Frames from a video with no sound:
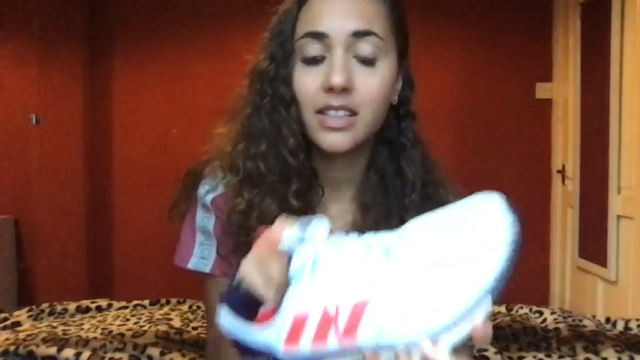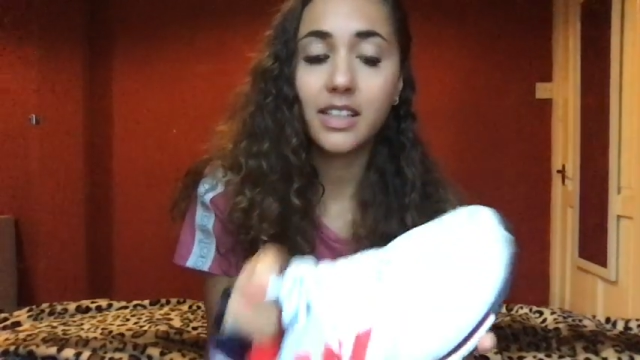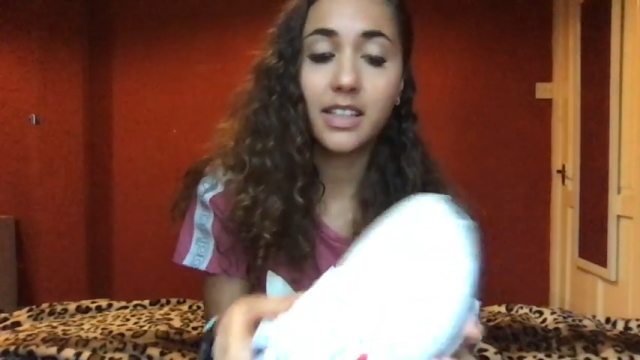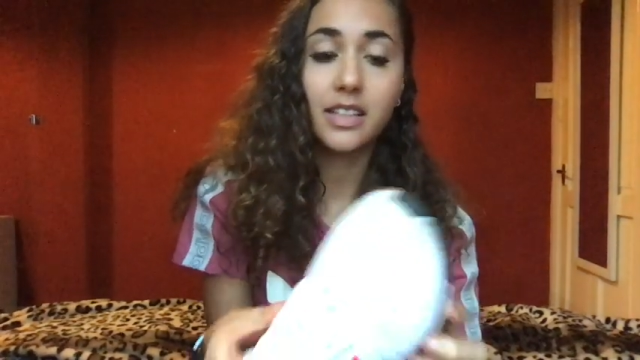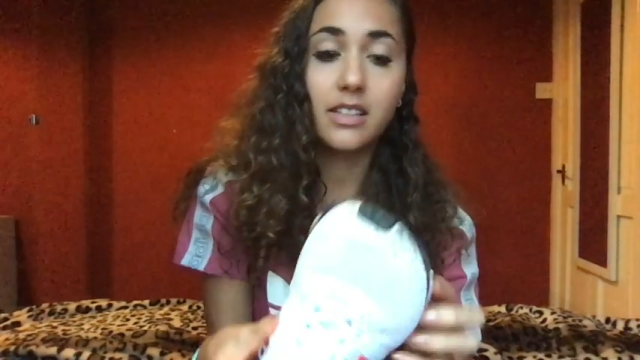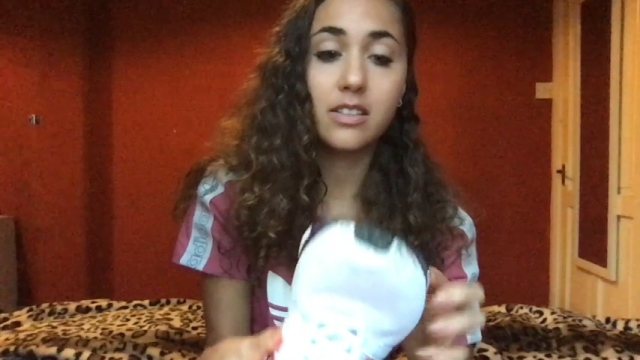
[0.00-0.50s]

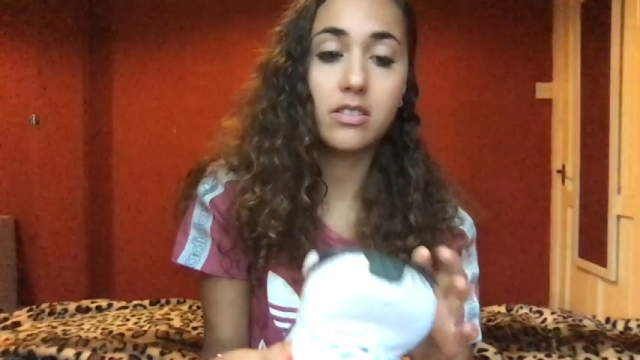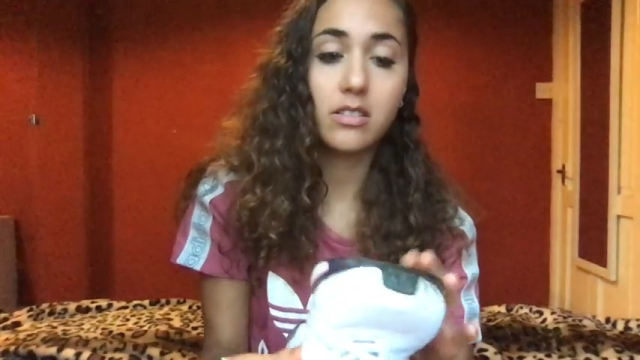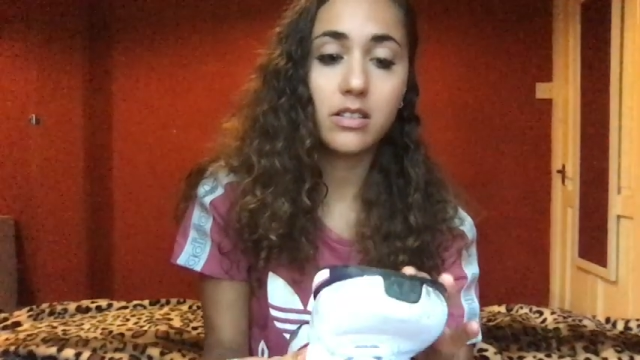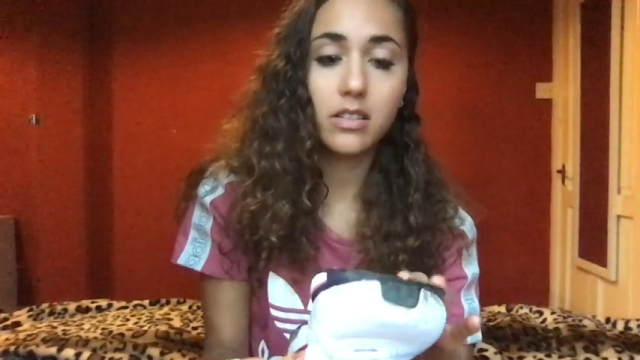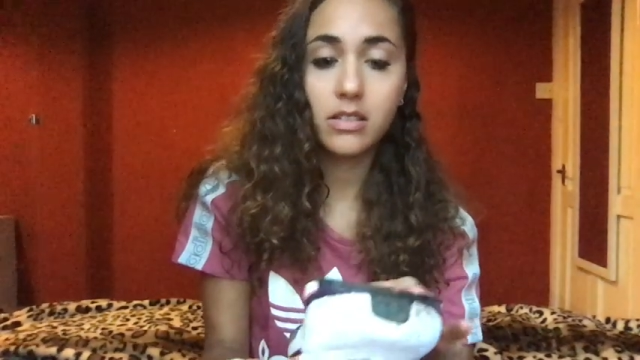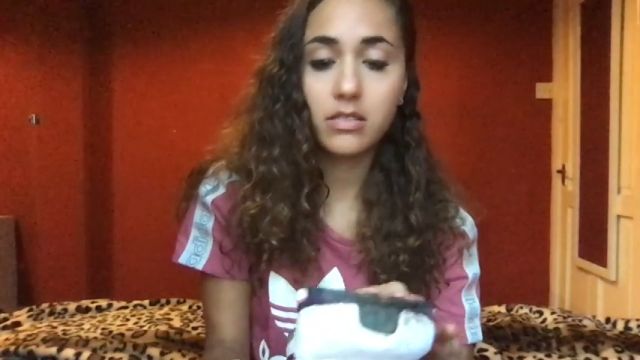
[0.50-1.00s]
And
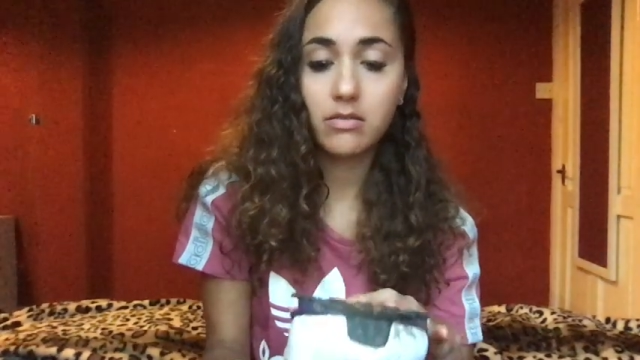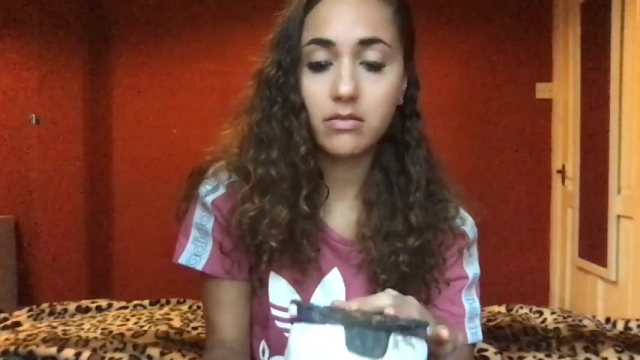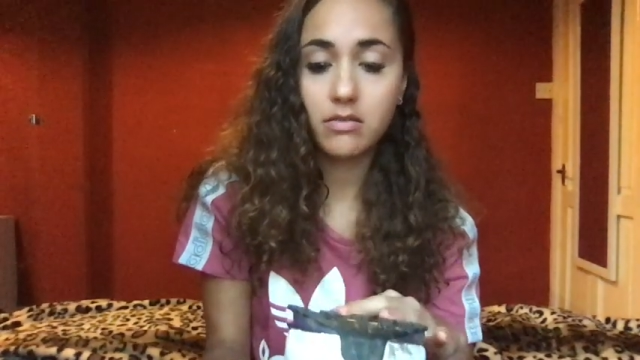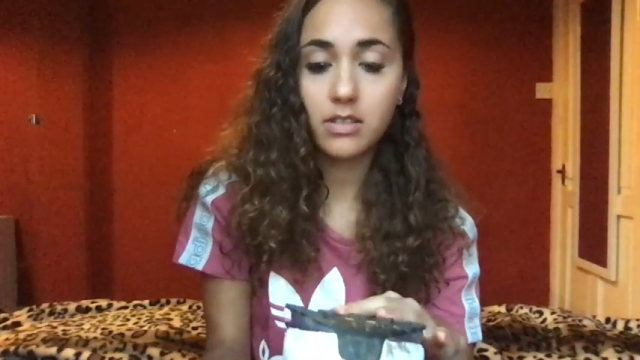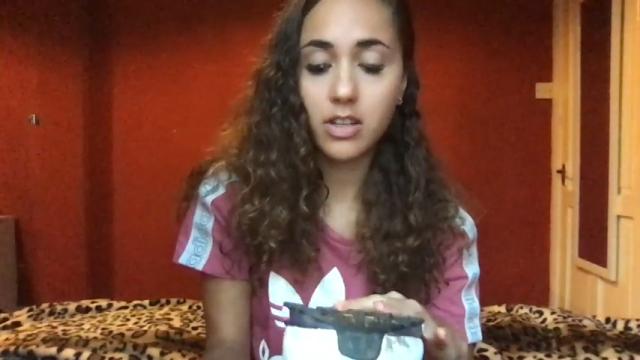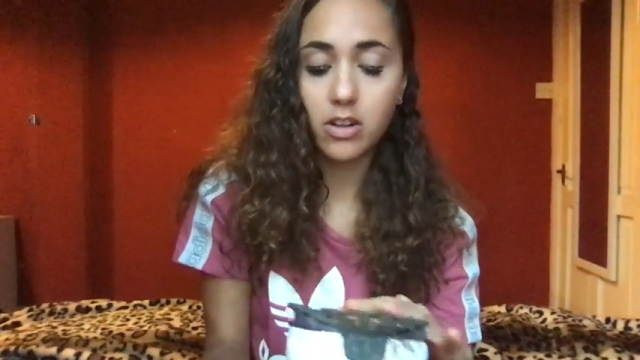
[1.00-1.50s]

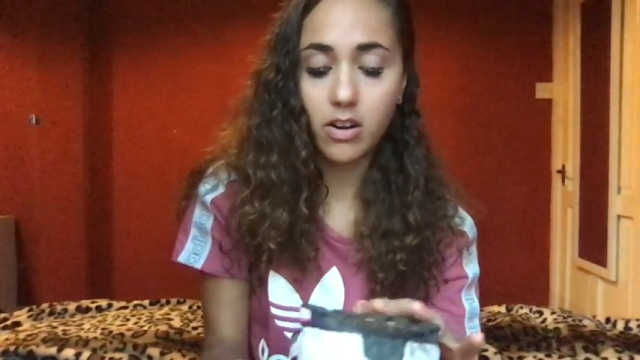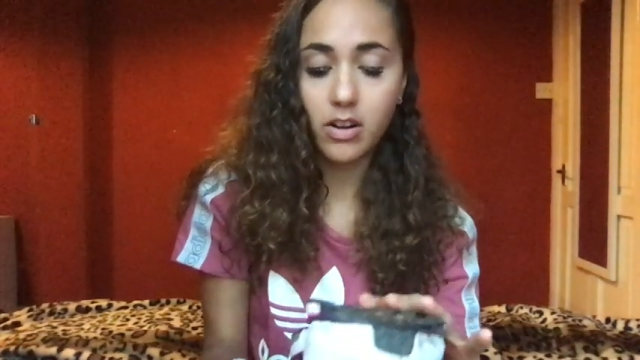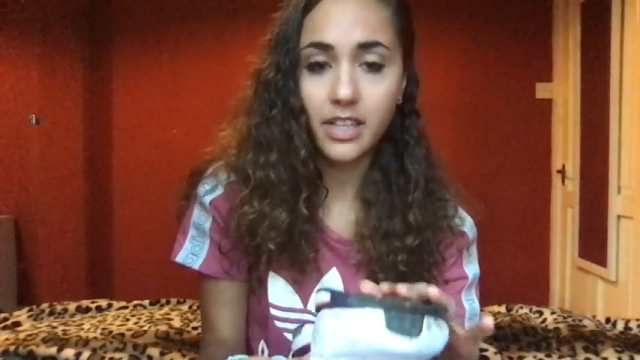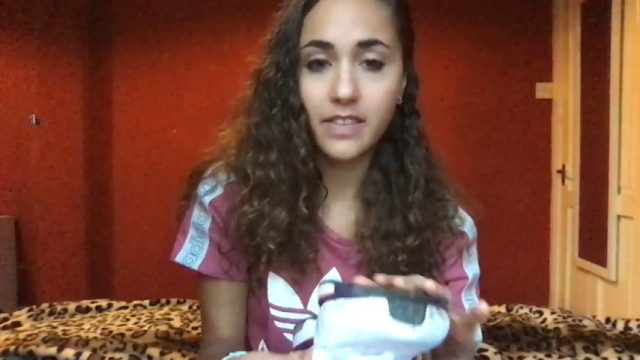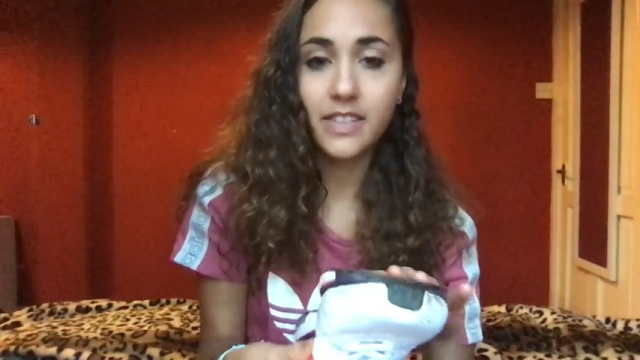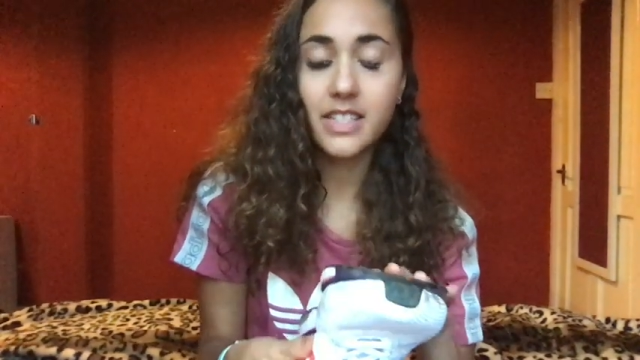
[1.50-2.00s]
you can't
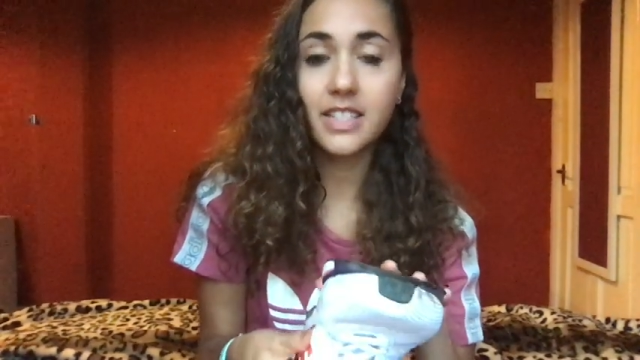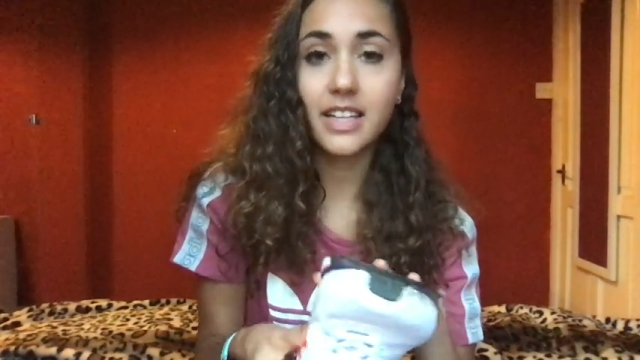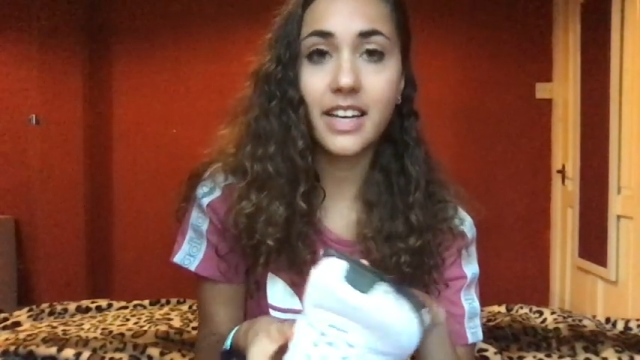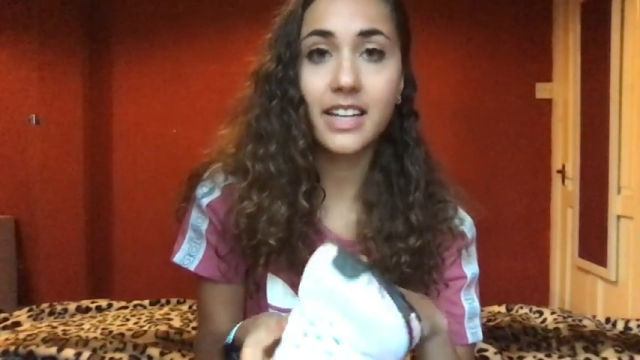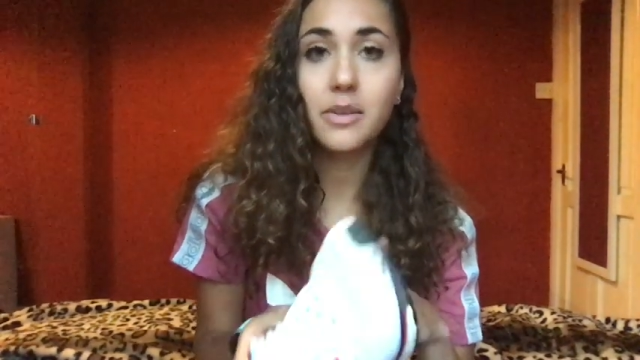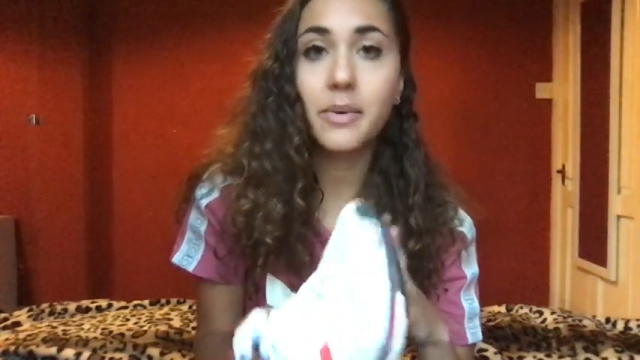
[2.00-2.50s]
even see
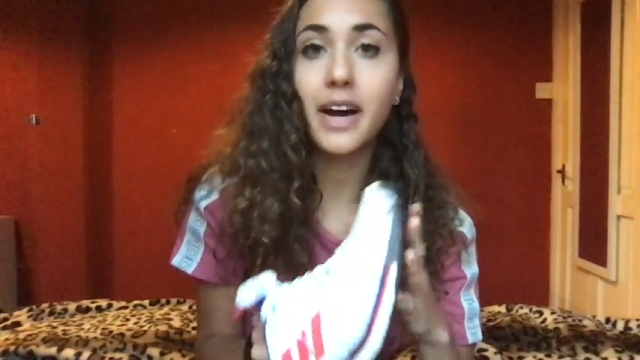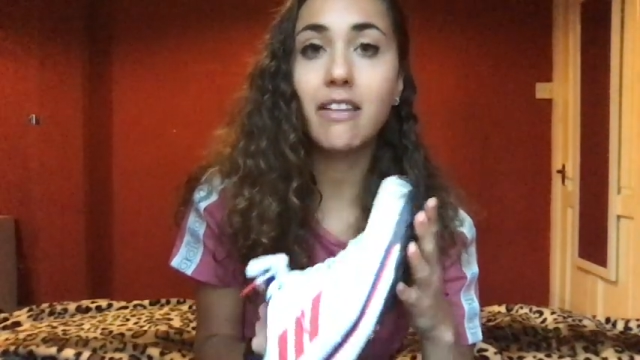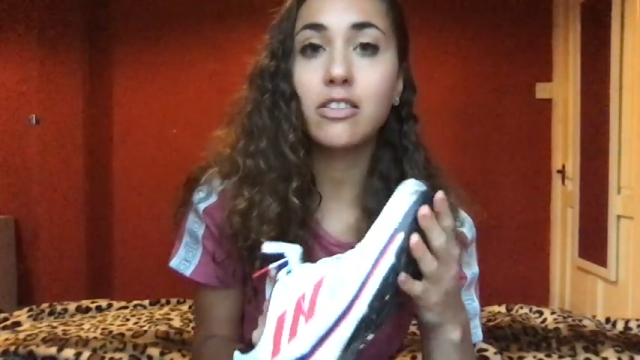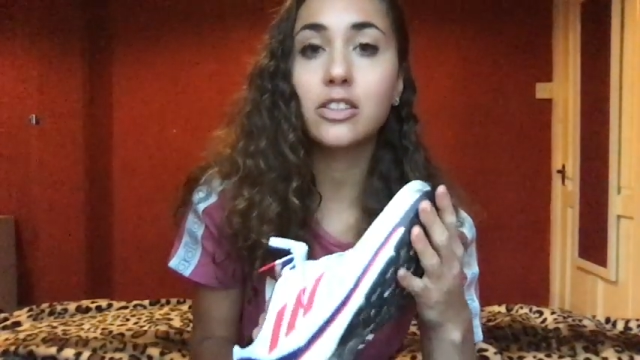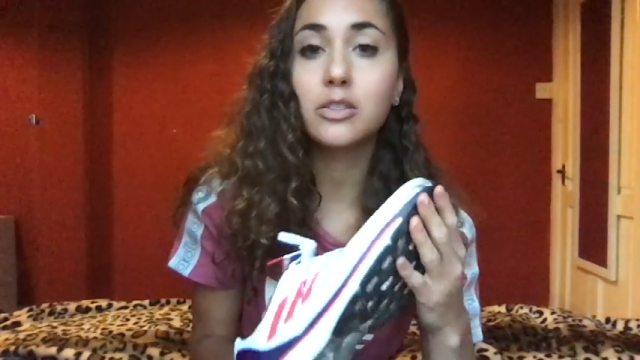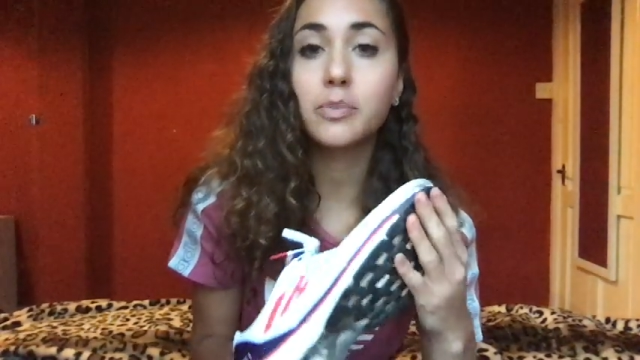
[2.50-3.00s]
any wear
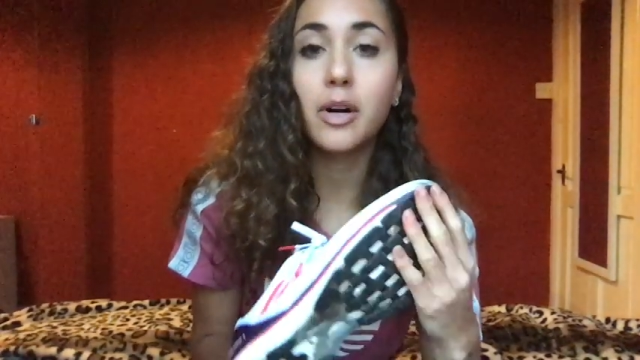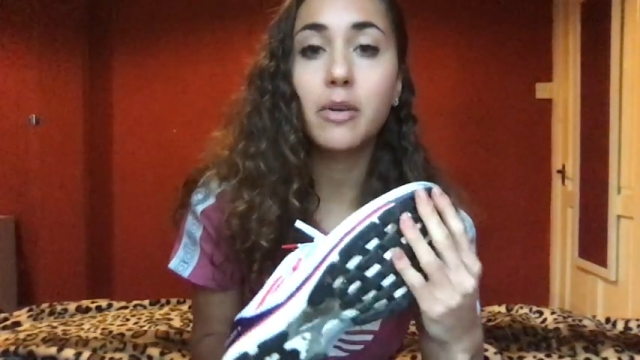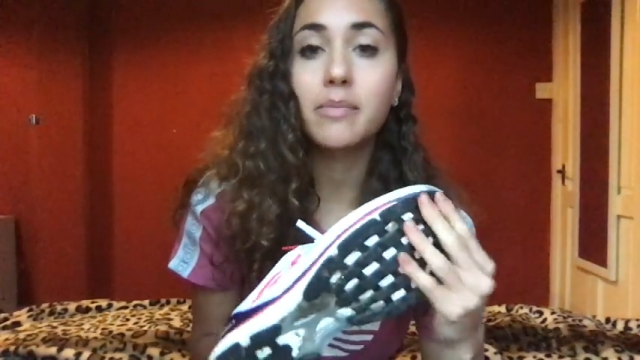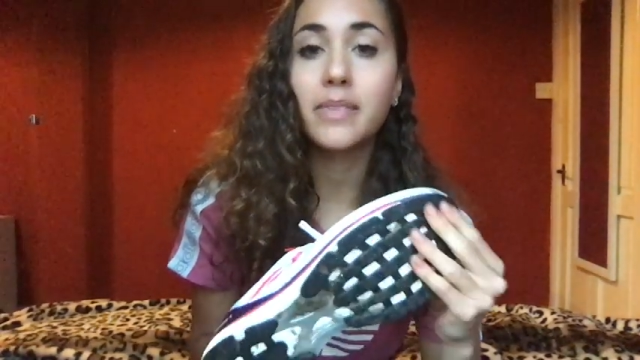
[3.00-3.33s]
on the bottom,